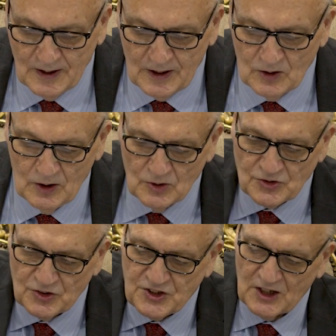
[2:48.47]

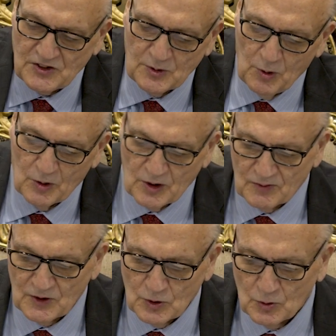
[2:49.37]
Here's a testimony
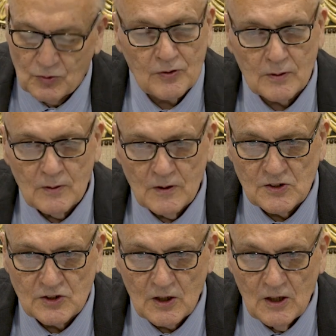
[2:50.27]
of a youth.
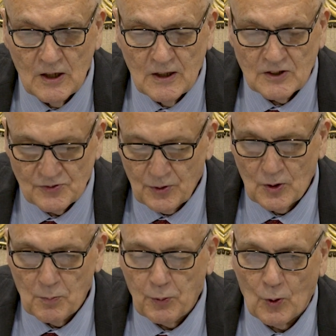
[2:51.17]
It's
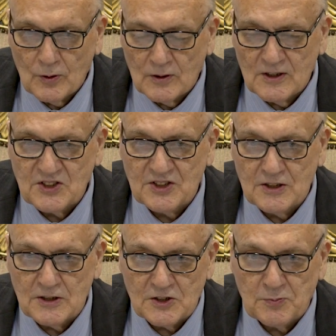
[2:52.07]
very important to listen
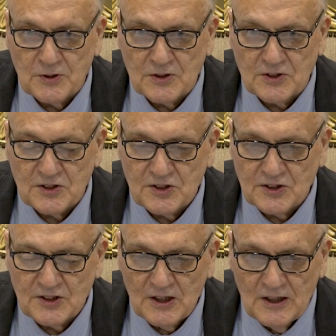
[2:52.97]
to this because this
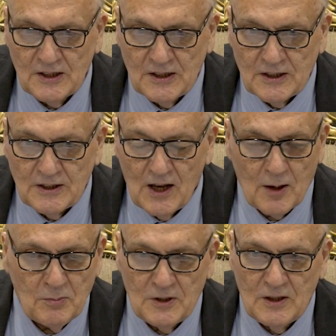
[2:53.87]
is
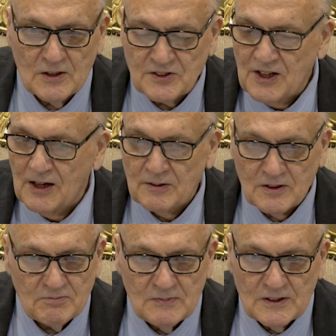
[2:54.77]
not me. It's not
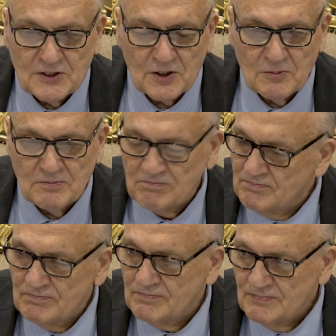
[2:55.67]

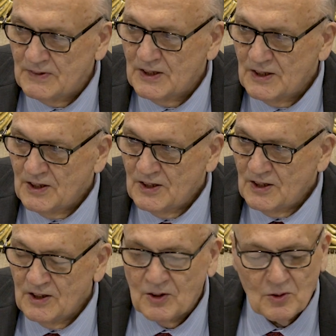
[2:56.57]
some
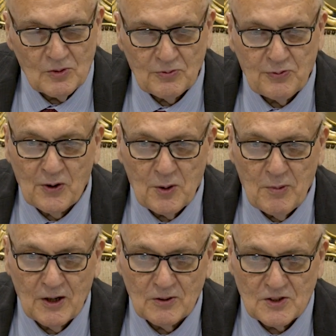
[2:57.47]

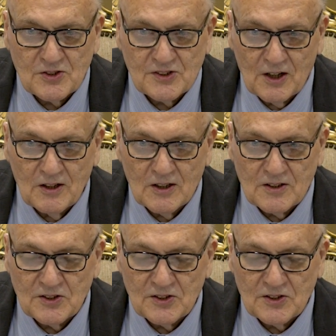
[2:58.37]
fundamentalist saying it.